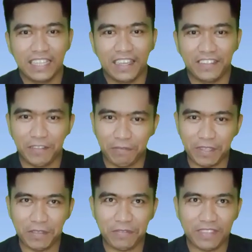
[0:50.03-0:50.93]
And the
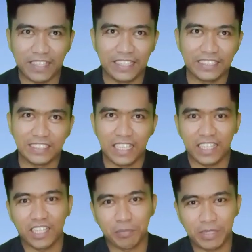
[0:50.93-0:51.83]
fifth is
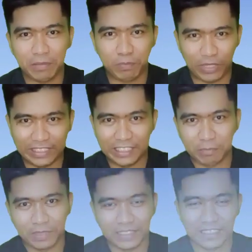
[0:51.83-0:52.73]
economic
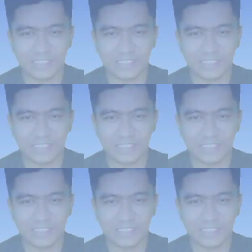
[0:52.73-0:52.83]
principles.